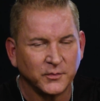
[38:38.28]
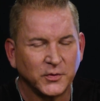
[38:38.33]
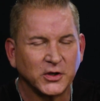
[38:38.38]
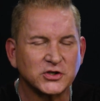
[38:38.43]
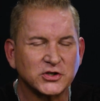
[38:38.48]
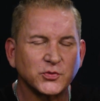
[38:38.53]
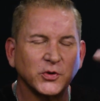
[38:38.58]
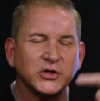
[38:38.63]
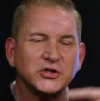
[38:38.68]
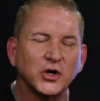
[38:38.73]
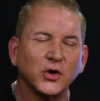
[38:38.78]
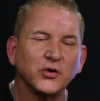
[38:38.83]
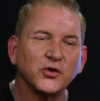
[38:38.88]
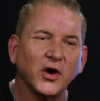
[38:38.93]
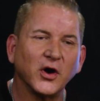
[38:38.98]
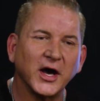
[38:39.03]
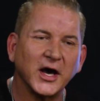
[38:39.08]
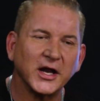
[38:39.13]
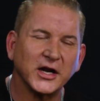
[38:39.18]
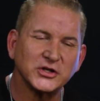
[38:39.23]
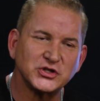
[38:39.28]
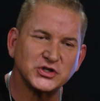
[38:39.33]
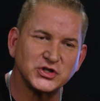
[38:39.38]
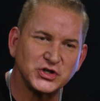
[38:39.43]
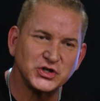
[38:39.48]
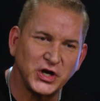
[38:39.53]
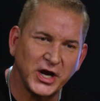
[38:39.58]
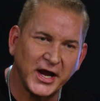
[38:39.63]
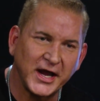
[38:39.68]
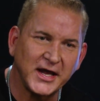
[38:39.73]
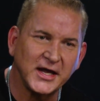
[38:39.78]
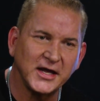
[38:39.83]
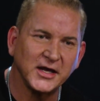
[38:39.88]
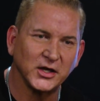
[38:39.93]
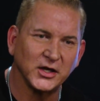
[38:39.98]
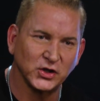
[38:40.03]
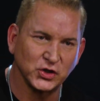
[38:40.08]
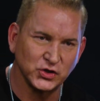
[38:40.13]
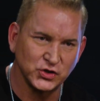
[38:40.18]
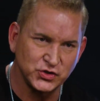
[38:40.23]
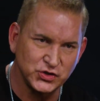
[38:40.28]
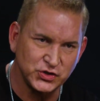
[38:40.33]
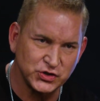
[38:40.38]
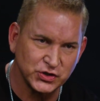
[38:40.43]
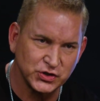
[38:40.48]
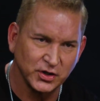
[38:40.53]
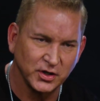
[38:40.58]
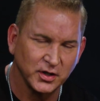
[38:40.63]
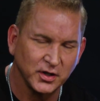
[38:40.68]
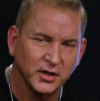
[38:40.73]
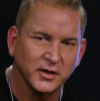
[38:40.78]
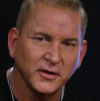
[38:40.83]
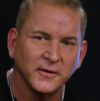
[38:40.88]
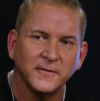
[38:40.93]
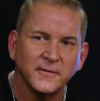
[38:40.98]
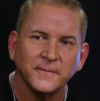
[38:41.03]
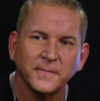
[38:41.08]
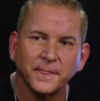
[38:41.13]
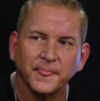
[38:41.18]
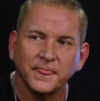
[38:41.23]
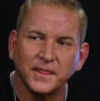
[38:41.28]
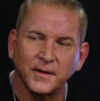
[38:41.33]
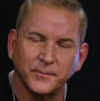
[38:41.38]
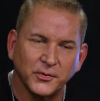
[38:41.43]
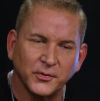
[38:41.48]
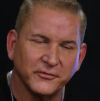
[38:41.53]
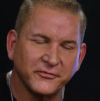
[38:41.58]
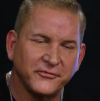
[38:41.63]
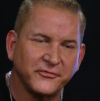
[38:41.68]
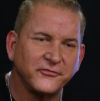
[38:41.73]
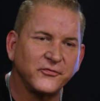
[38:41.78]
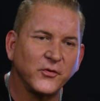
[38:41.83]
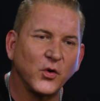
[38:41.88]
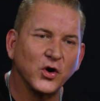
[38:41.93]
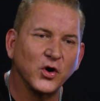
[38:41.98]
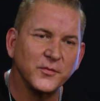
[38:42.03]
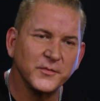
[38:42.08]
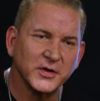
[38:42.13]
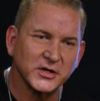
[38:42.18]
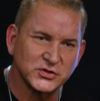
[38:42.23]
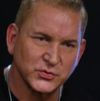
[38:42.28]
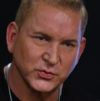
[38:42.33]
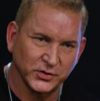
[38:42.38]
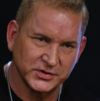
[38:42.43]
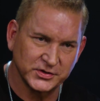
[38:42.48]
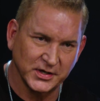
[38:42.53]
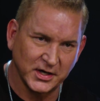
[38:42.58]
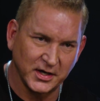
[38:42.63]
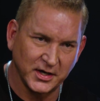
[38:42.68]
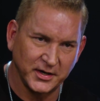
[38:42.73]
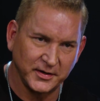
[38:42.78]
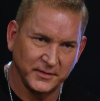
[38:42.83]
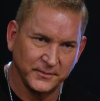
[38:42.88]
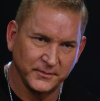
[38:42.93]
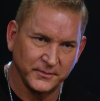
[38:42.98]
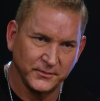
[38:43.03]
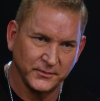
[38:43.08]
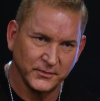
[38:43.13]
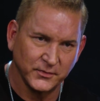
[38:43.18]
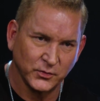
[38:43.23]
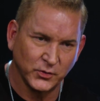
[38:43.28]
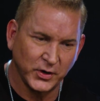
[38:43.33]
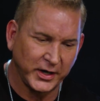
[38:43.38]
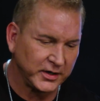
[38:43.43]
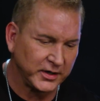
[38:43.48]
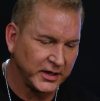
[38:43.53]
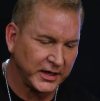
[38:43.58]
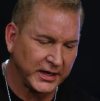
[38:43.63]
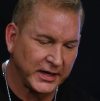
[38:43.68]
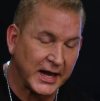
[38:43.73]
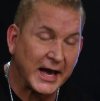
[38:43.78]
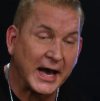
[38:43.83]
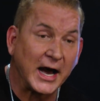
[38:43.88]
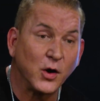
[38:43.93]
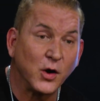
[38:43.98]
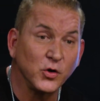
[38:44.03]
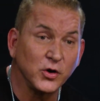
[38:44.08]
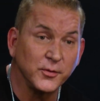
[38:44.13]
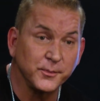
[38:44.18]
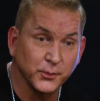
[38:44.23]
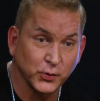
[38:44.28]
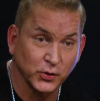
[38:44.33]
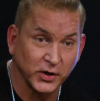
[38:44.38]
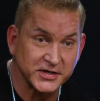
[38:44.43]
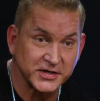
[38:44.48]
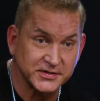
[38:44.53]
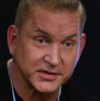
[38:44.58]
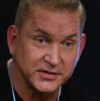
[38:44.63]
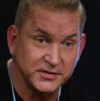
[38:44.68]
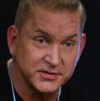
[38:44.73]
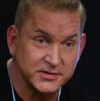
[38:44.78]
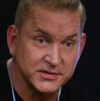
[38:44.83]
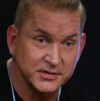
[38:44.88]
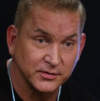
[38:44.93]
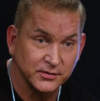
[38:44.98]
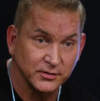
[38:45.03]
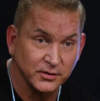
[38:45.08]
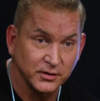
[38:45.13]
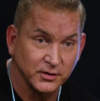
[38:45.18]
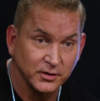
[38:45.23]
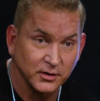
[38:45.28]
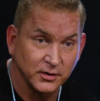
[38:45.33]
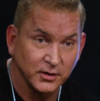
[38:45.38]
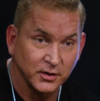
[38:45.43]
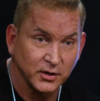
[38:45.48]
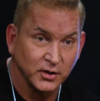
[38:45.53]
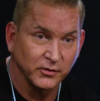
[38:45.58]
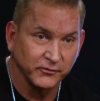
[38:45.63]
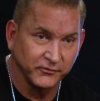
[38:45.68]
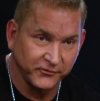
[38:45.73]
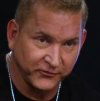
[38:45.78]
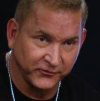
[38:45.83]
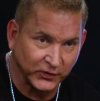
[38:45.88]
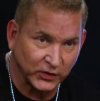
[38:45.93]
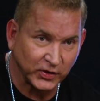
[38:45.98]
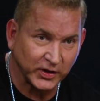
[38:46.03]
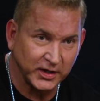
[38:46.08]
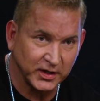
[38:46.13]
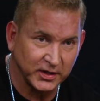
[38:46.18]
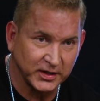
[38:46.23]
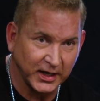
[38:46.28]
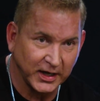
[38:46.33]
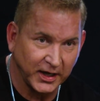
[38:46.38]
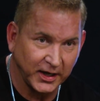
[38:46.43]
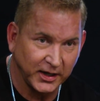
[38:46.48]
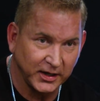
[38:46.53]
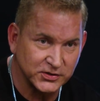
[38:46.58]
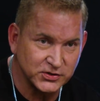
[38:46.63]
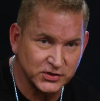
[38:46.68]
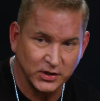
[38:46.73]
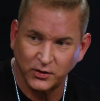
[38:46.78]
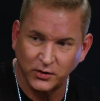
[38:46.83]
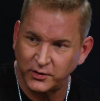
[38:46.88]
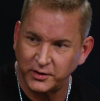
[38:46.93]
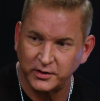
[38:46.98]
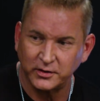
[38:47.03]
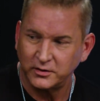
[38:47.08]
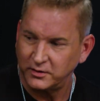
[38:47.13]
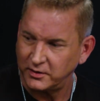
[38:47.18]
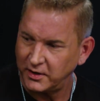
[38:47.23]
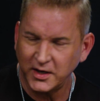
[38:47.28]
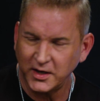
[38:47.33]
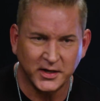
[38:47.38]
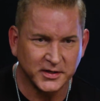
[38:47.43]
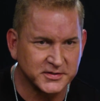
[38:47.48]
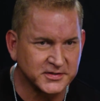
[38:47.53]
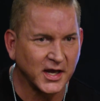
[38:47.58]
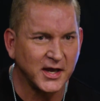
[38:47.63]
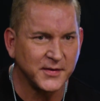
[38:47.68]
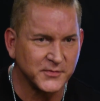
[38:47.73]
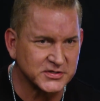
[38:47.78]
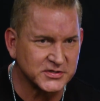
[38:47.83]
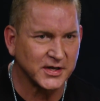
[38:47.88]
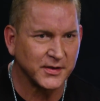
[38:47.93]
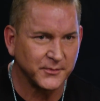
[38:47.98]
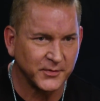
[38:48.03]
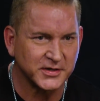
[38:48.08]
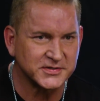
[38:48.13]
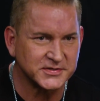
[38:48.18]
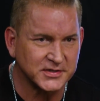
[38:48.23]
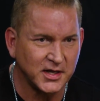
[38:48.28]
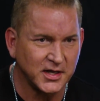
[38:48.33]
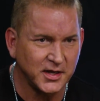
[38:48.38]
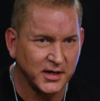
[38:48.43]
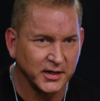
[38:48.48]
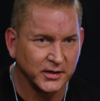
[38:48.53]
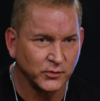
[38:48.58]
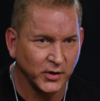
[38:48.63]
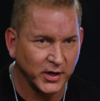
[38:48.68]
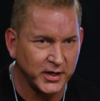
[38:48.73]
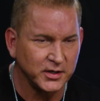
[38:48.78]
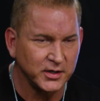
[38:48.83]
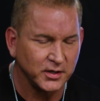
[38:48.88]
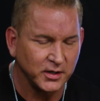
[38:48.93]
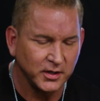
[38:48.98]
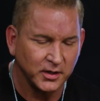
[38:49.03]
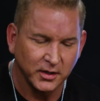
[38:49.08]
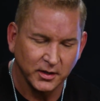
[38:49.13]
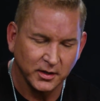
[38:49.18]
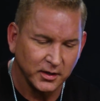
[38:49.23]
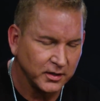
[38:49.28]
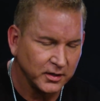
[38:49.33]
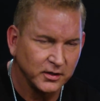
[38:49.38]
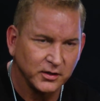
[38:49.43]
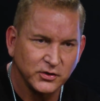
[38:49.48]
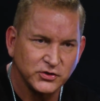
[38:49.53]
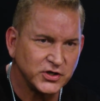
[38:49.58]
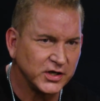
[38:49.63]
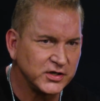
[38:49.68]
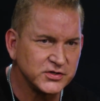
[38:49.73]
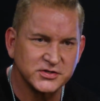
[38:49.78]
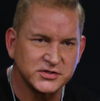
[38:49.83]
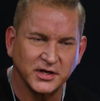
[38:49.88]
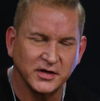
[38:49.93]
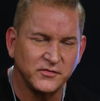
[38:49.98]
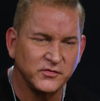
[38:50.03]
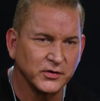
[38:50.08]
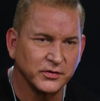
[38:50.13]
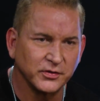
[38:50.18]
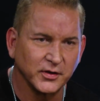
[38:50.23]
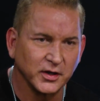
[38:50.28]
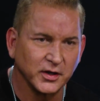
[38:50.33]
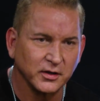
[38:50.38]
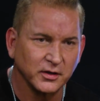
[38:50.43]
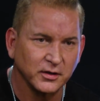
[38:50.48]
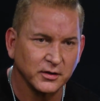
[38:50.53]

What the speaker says: Because we don't know how to change the performance with time, right? An hour present, fully engaged, knowing, hey, time is on my side, right? Changes everything.